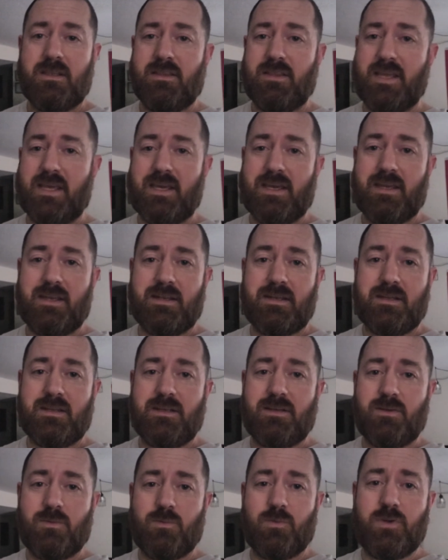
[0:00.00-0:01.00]
then
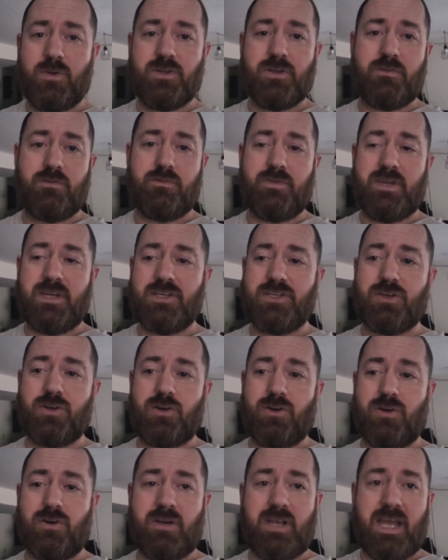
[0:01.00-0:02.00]
when your fish
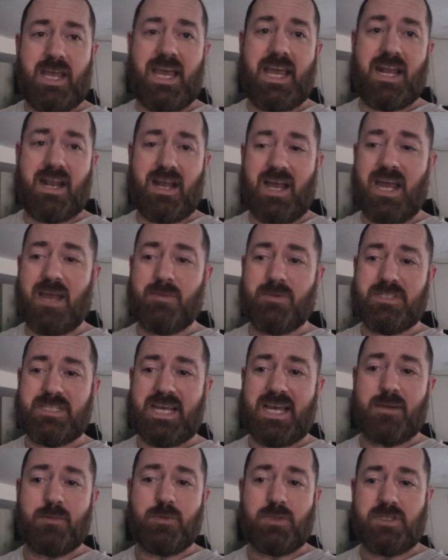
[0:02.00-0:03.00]
are at a high
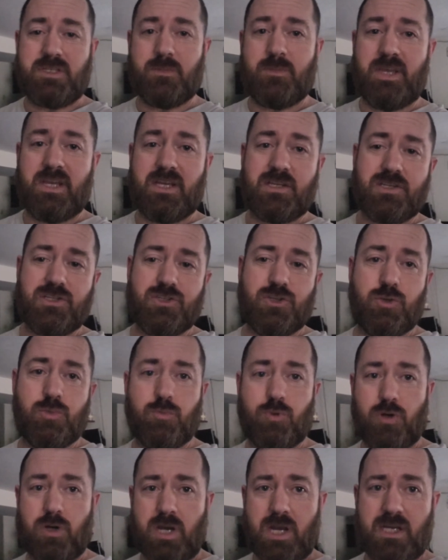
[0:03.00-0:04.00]
metabolism, they consume
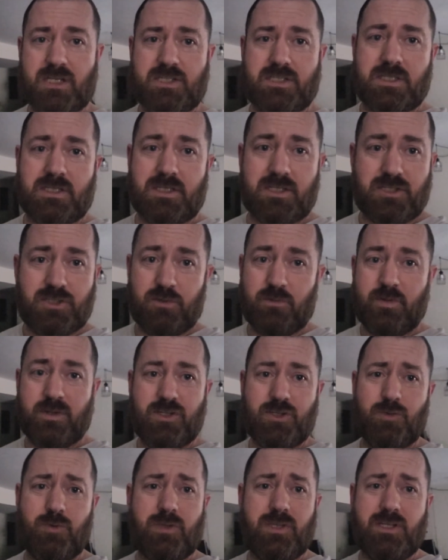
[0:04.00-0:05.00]
more oxygen, because your
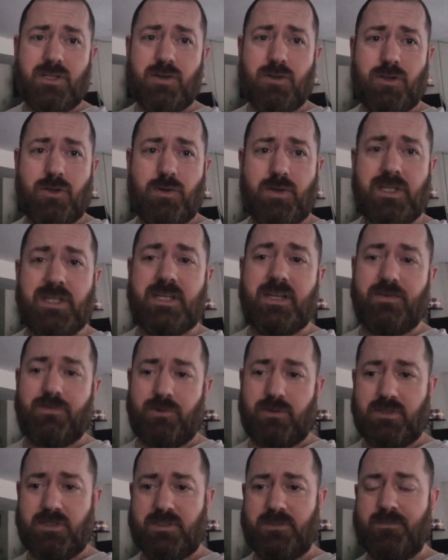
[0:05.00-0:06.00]
fish really don't know any
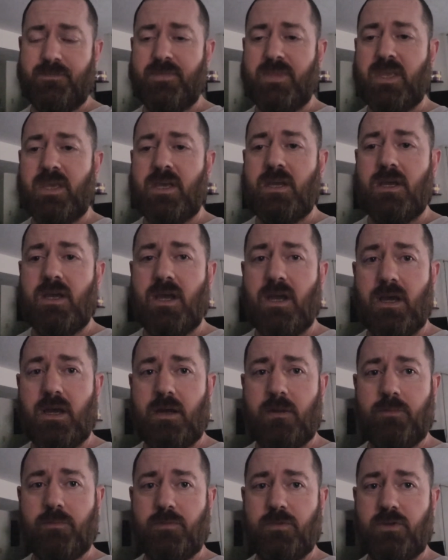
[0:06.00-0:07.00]
difference.
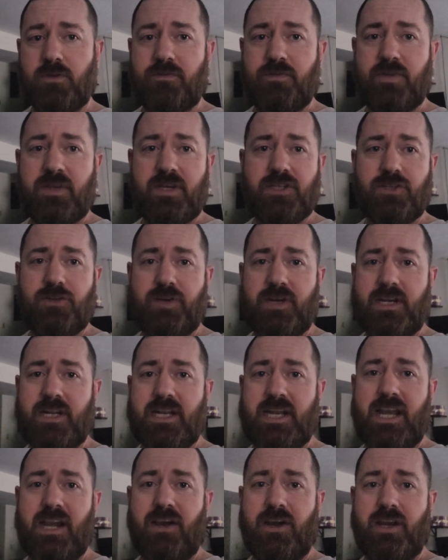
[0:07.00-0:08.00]
Your fish are in
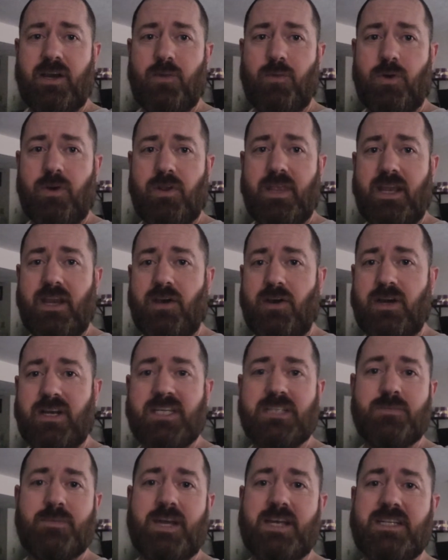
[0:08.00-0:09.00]
an area where they are
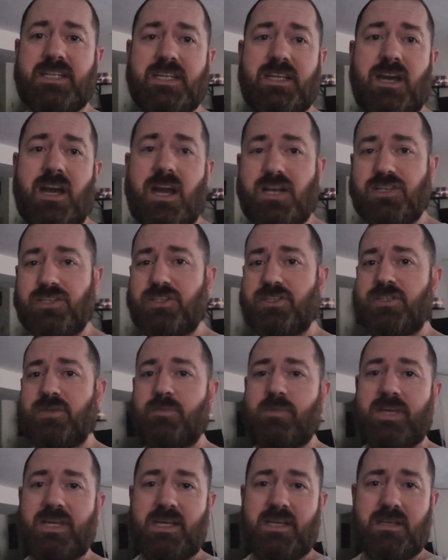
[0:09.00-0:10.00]
expecting oxygen
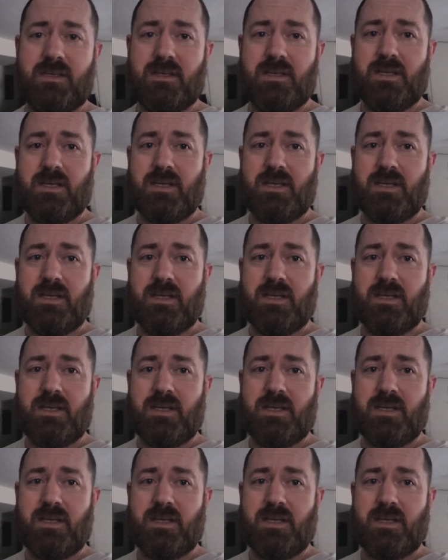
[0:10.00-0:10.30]
to be,